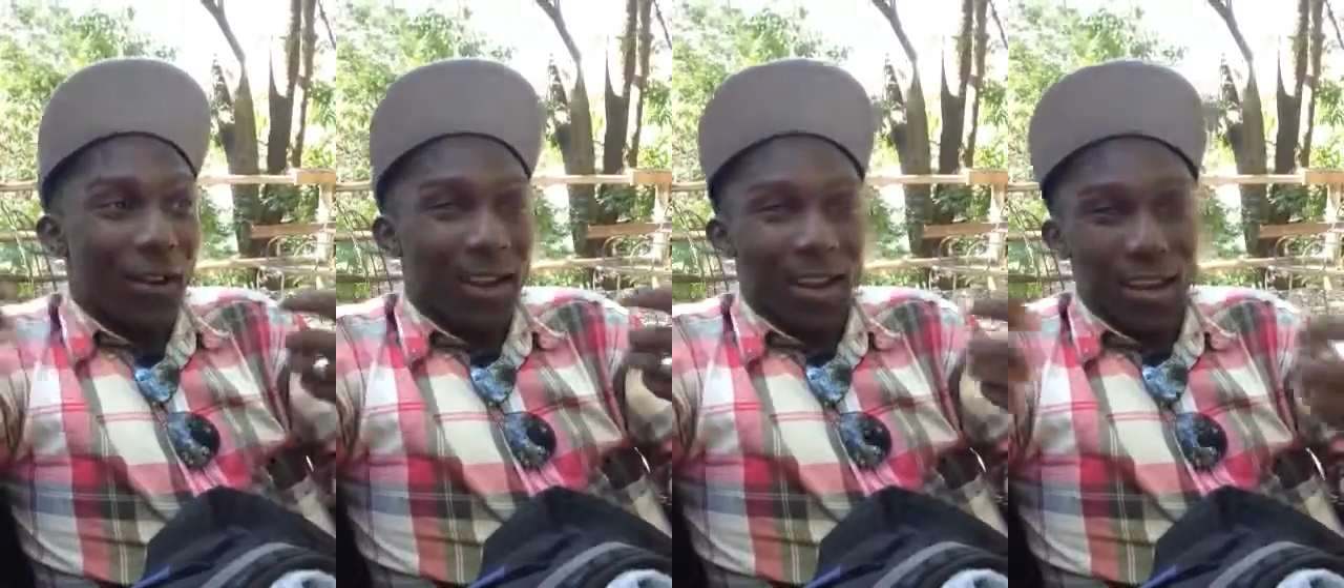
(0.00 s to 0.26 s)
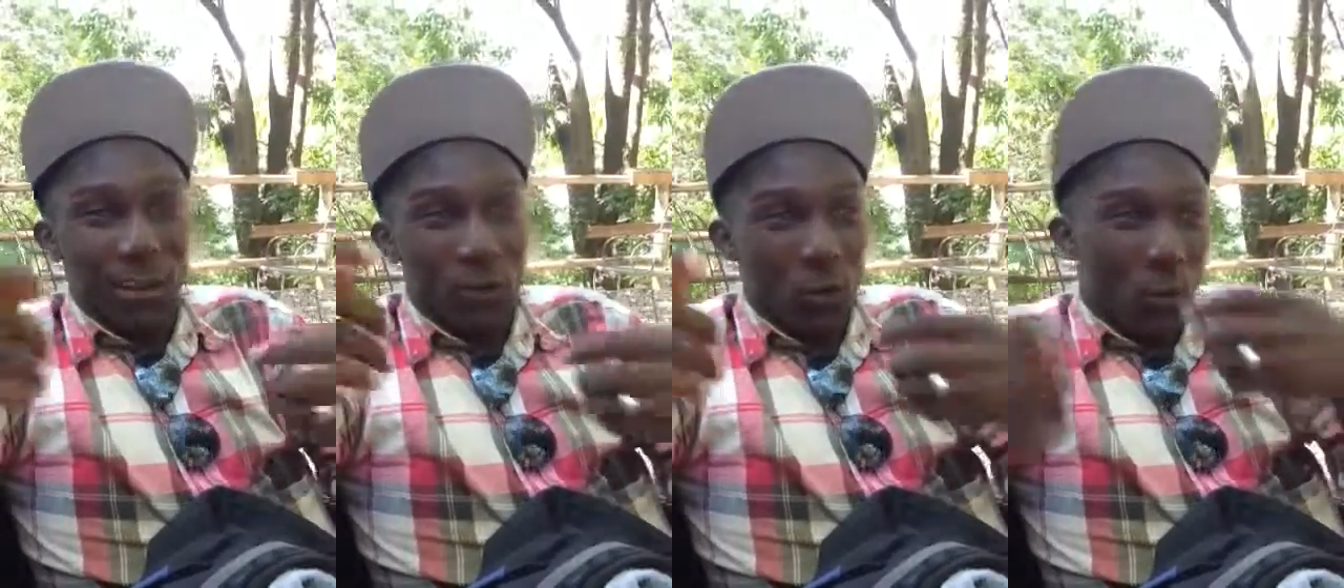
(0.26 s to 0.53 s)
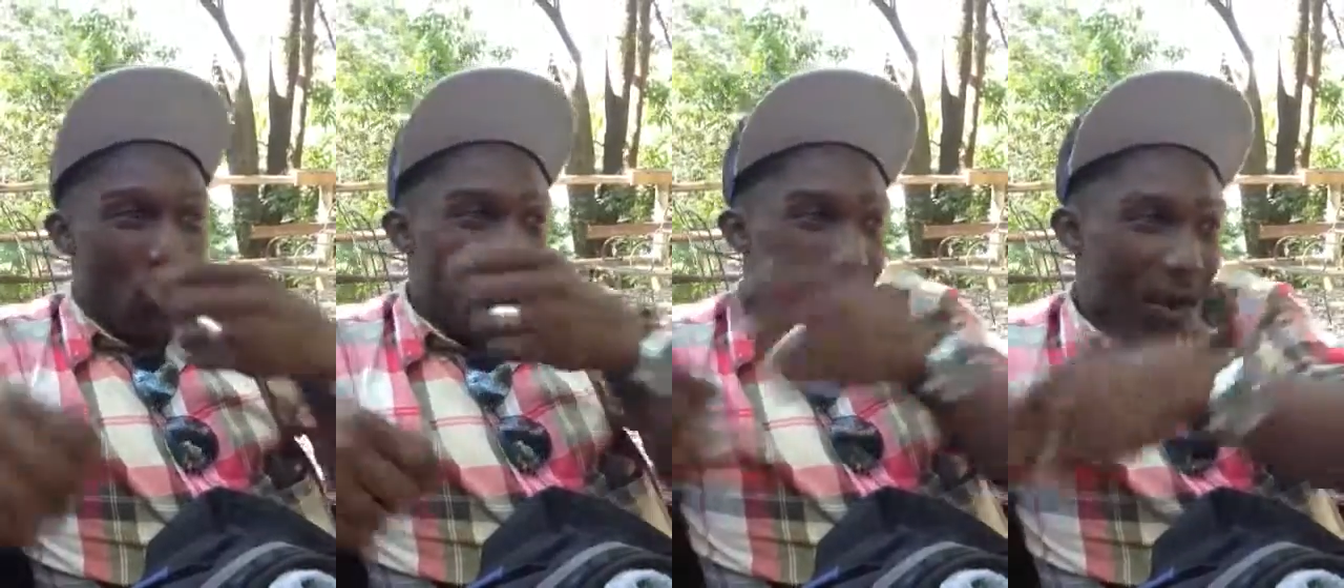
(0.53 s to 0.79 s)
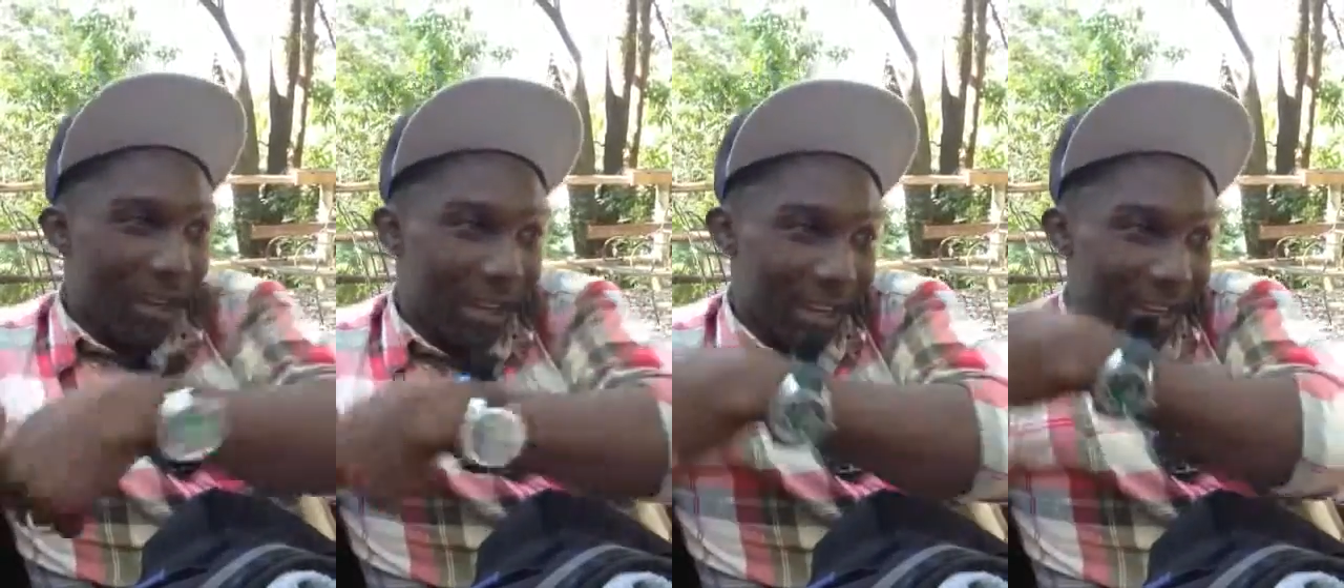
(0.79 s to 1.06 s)
care to
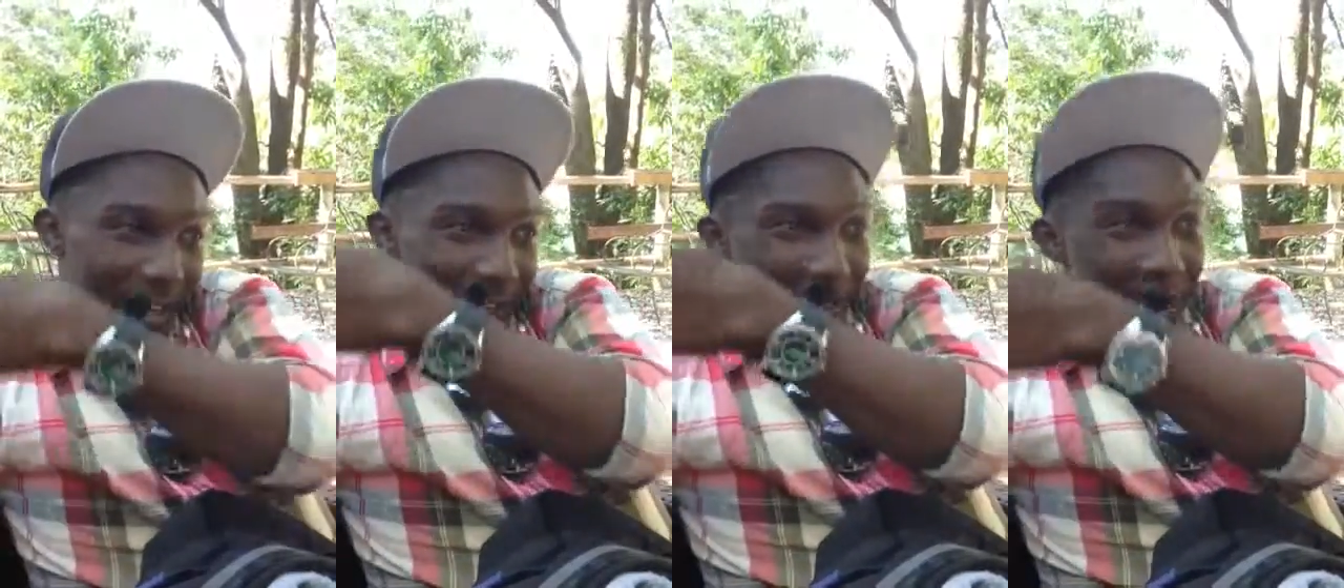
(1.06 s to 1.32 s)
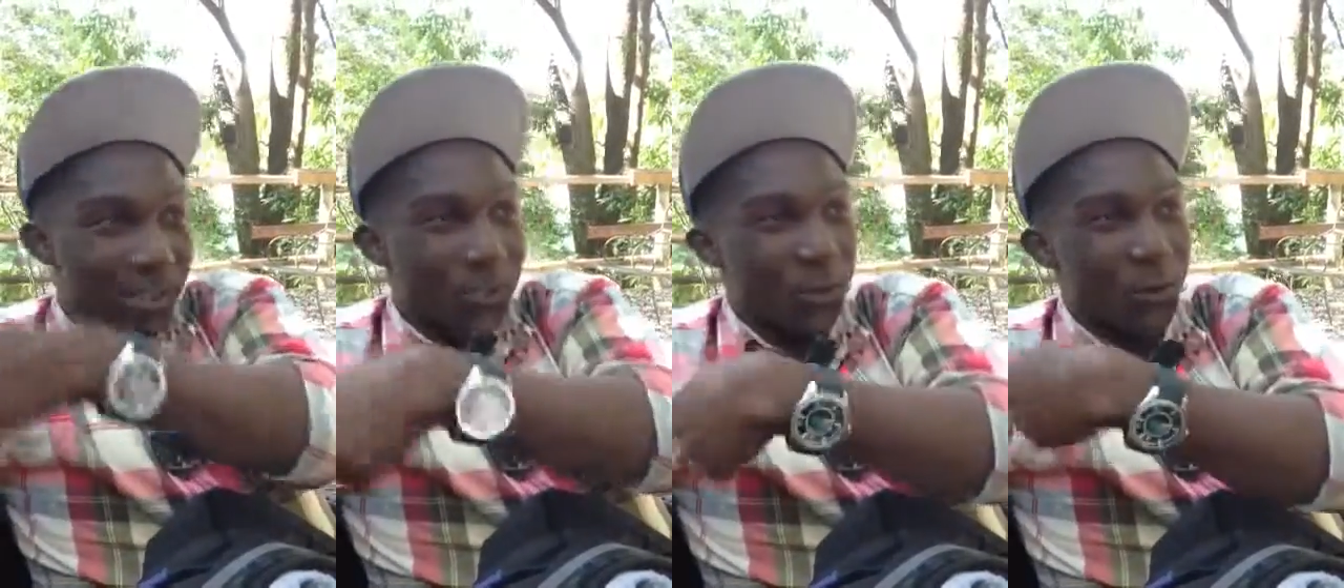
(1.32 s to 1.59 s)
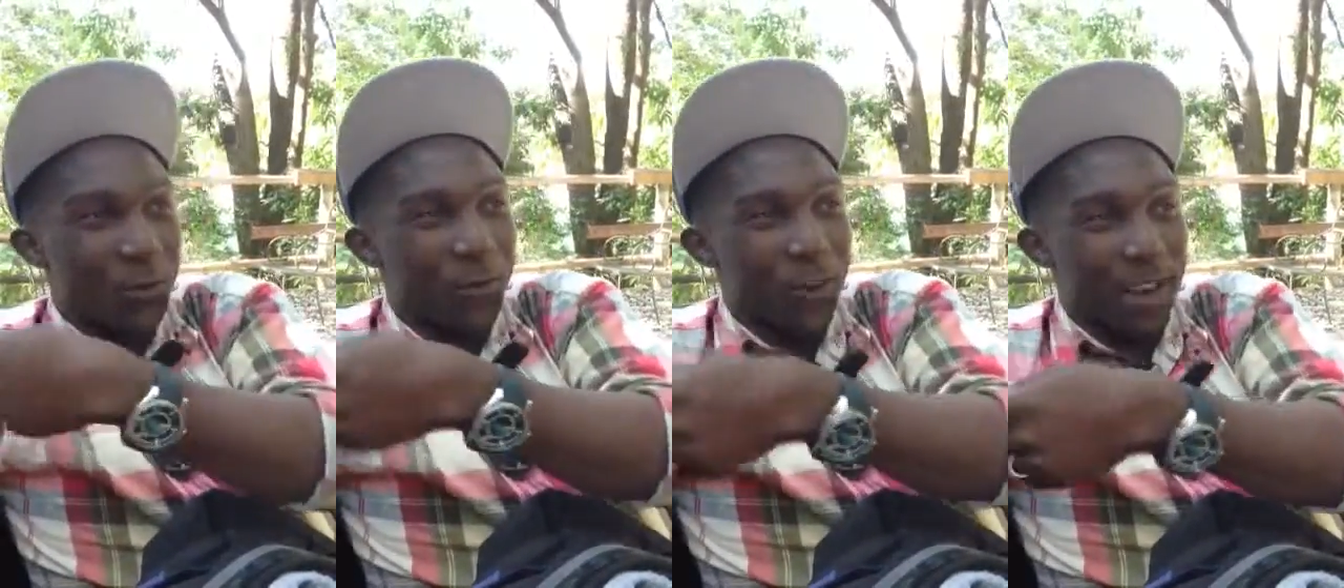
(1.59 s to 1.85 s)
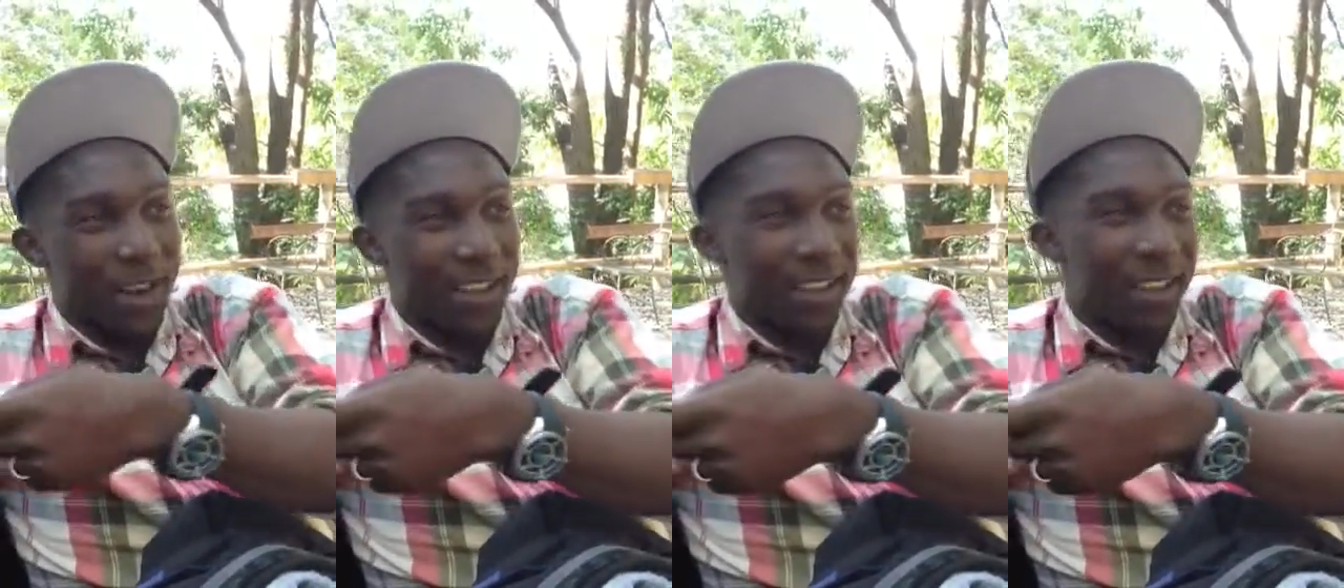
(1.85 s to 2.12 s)
working and
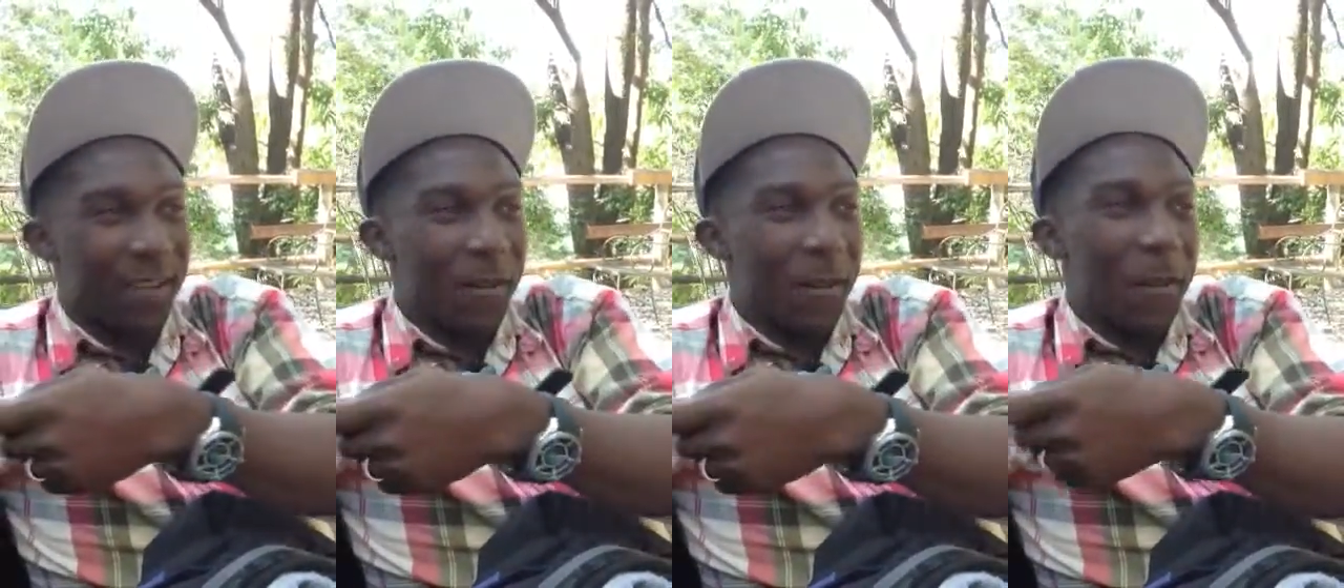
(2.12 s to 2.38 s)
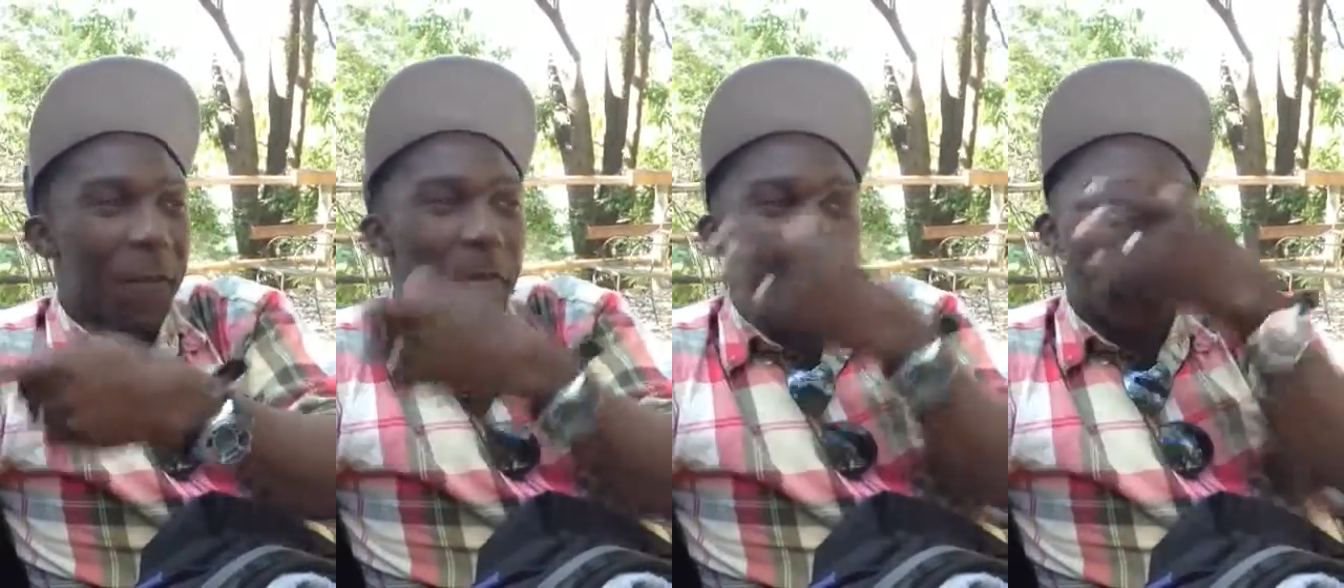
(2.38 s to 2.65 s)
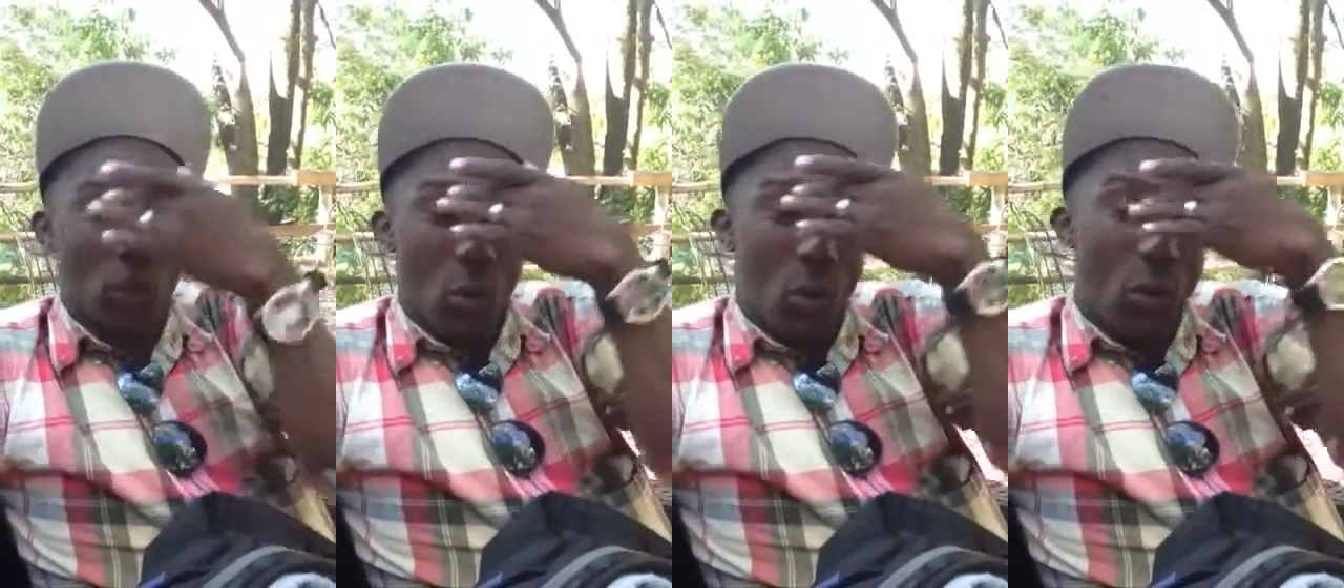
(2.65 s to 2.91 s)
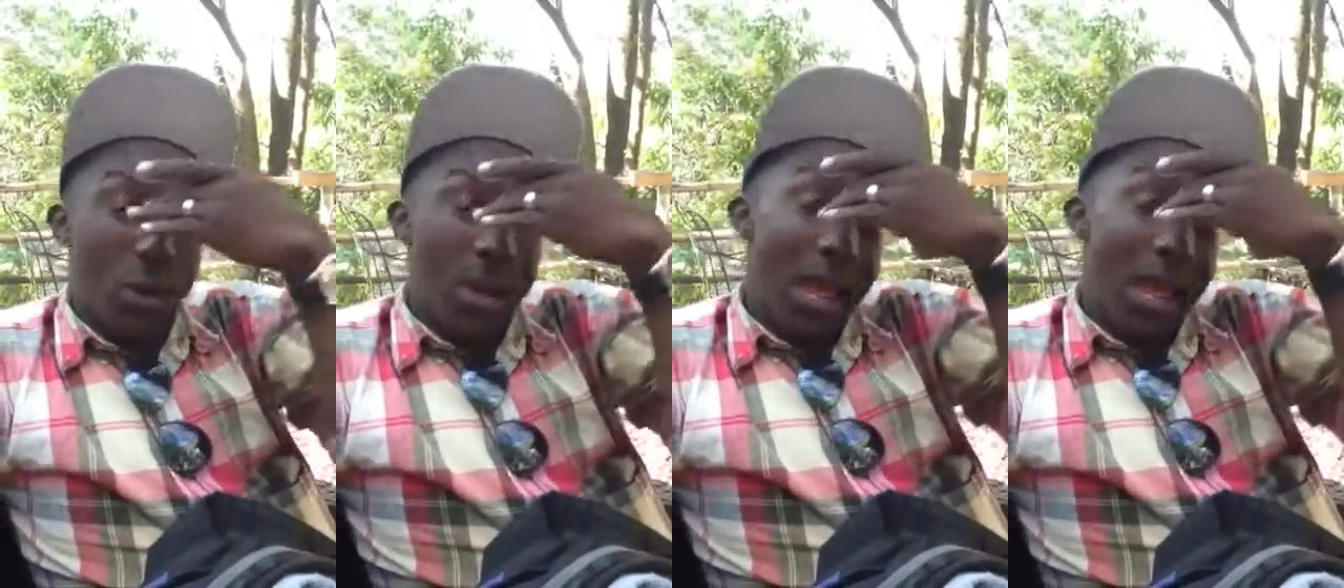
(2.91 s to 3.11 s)
chauffeur. So